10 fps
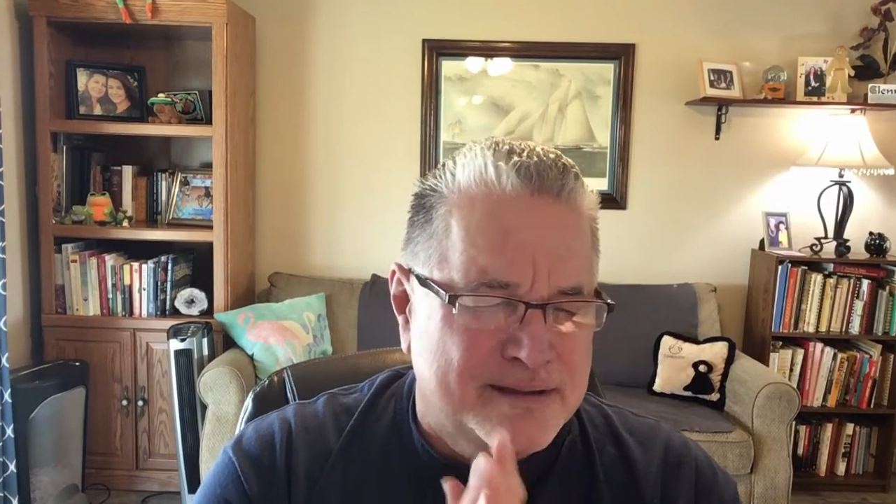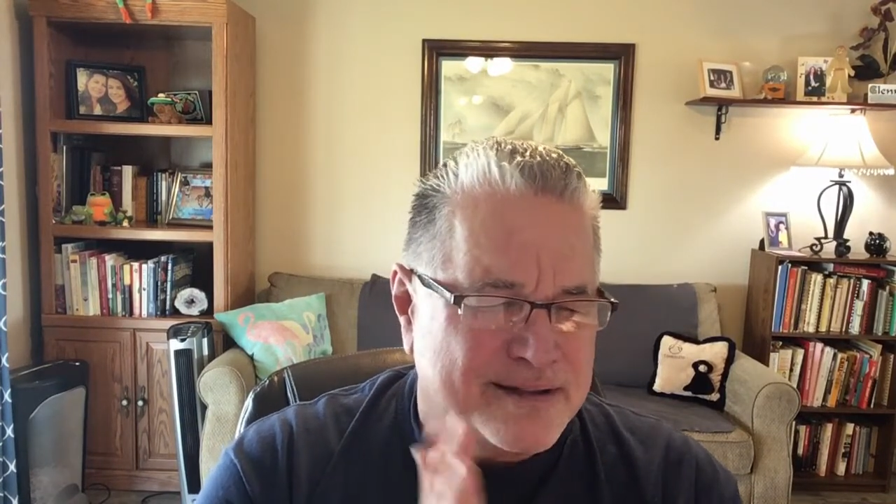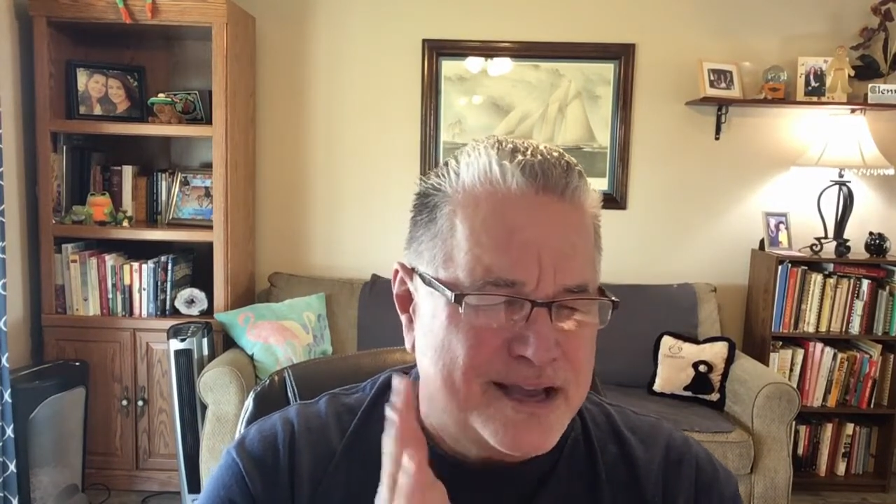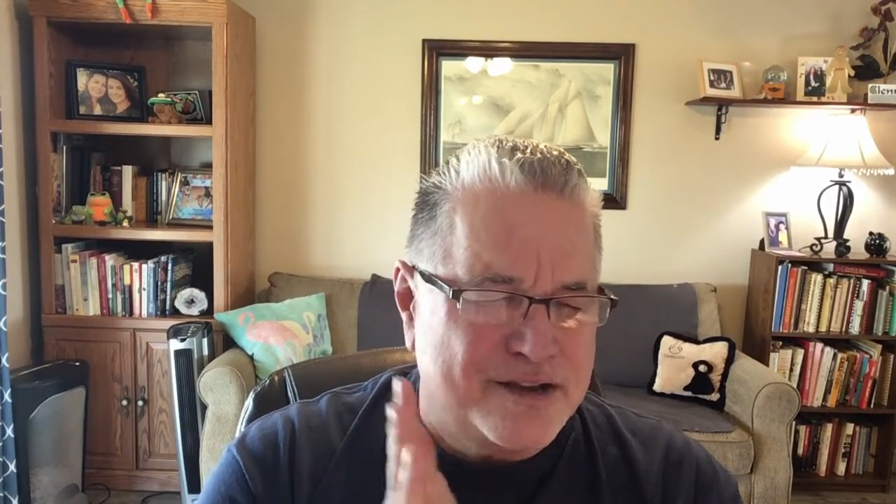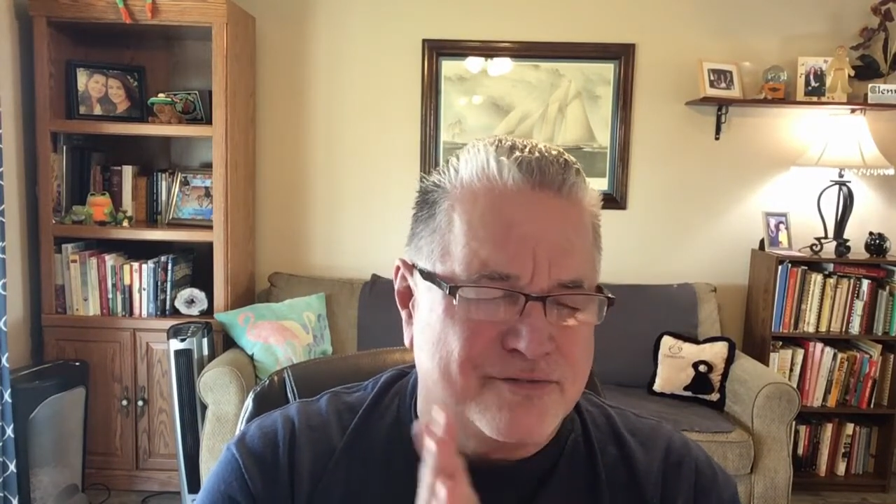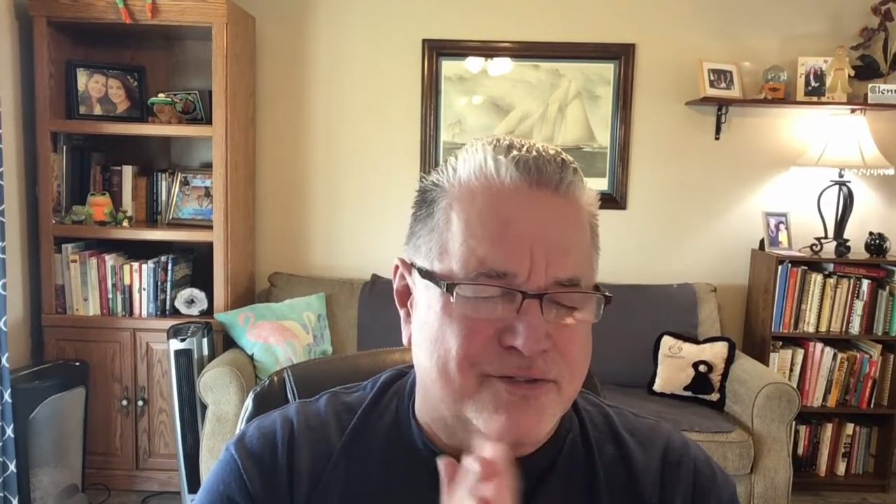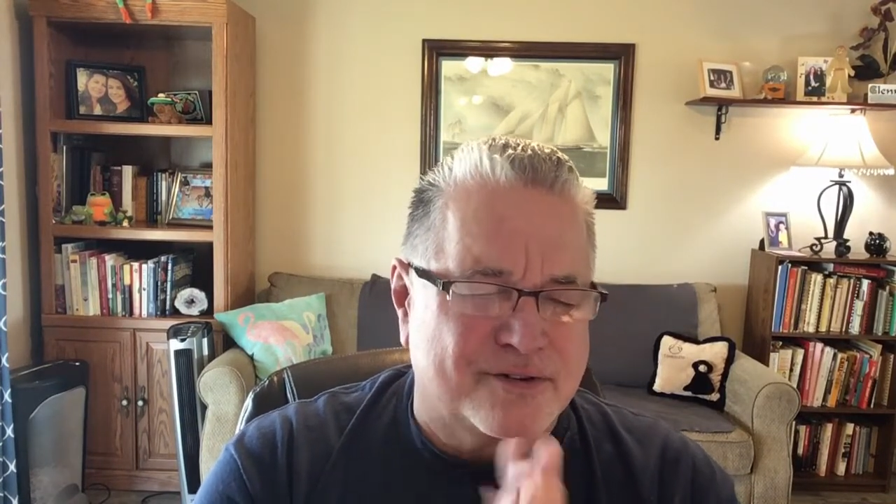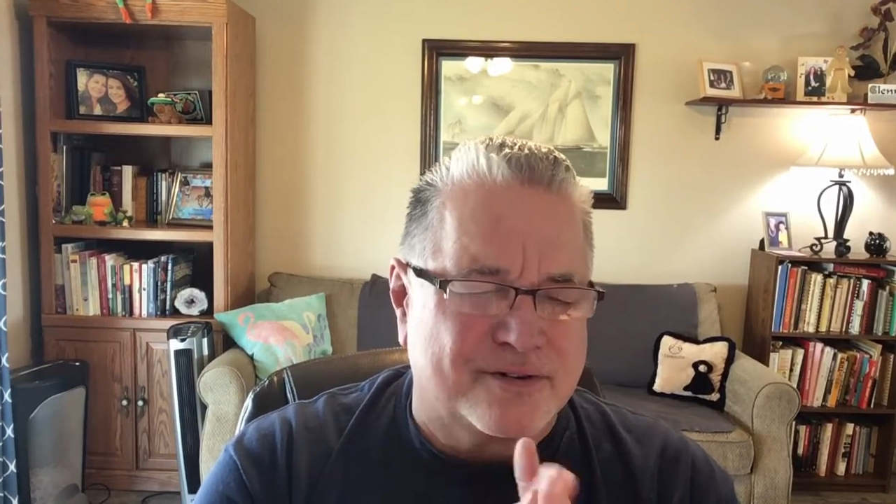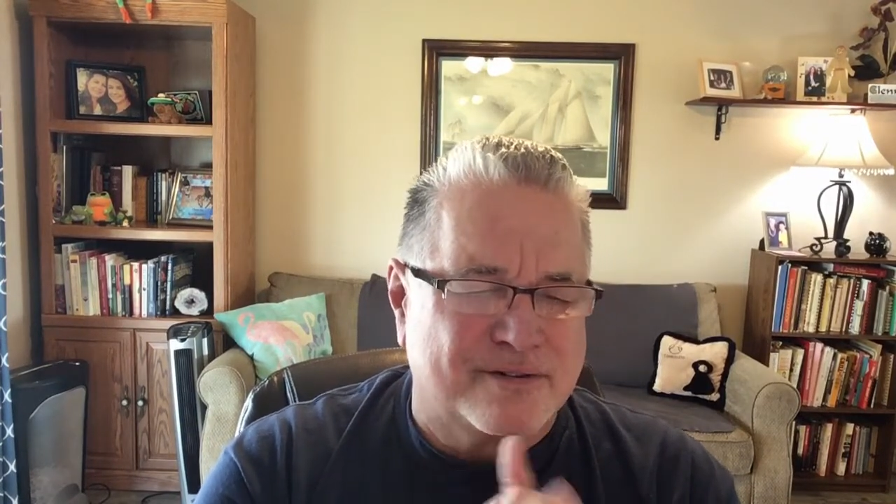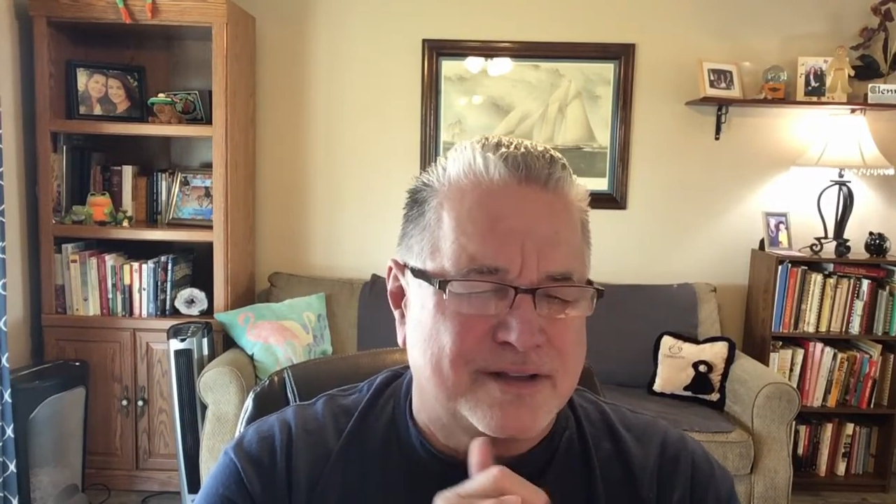Thank you
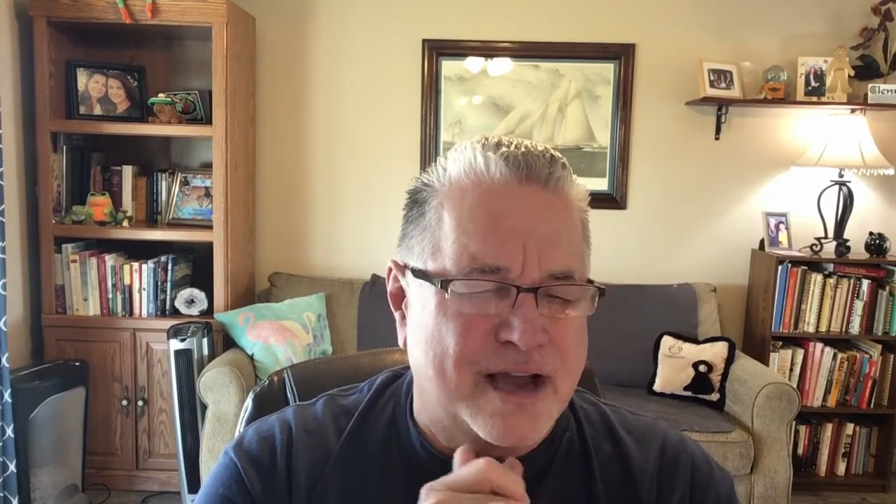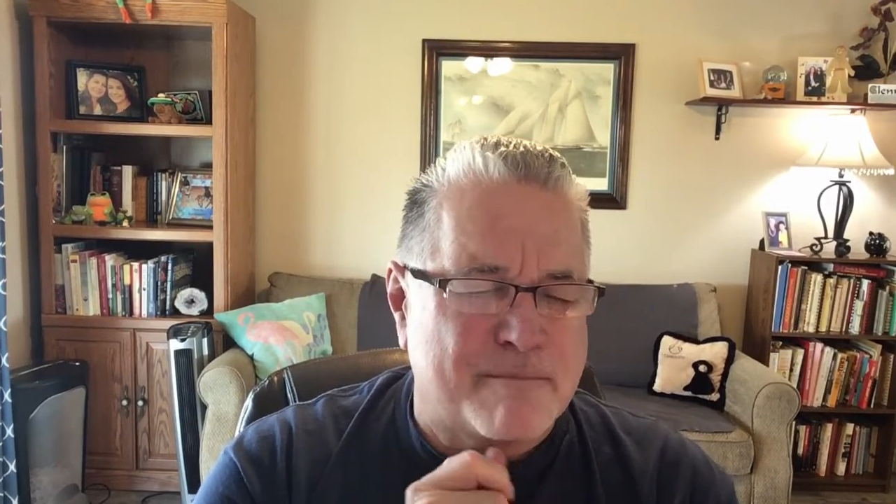for the